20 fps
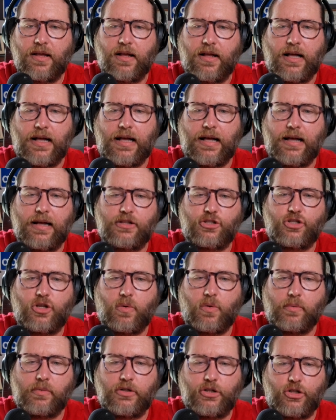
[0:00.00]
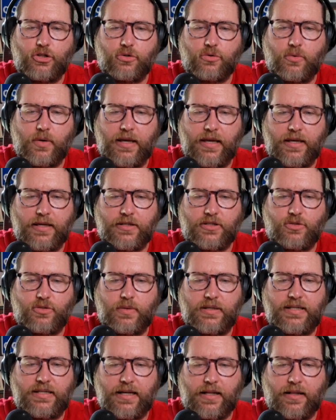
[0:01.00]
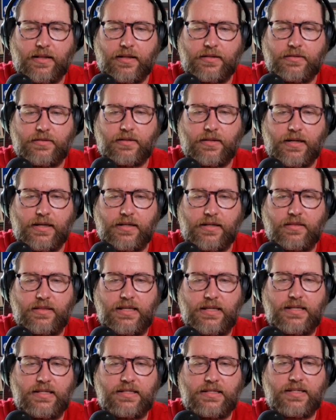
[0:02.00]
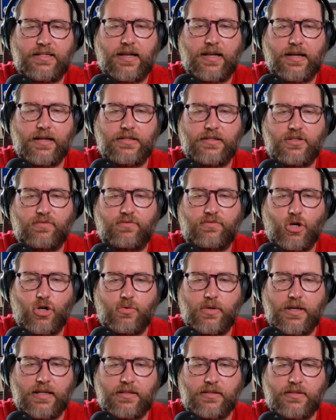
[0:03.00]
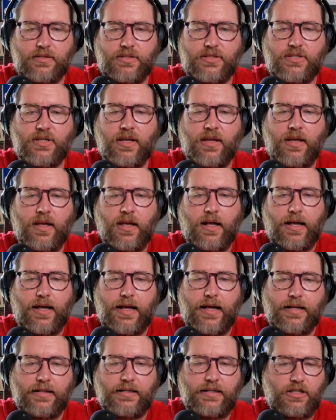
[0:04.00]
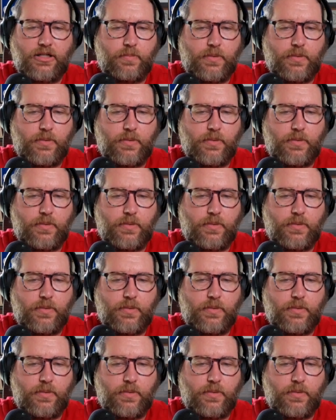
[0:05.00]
And so what we do is we tell it these kinds of tokens need to be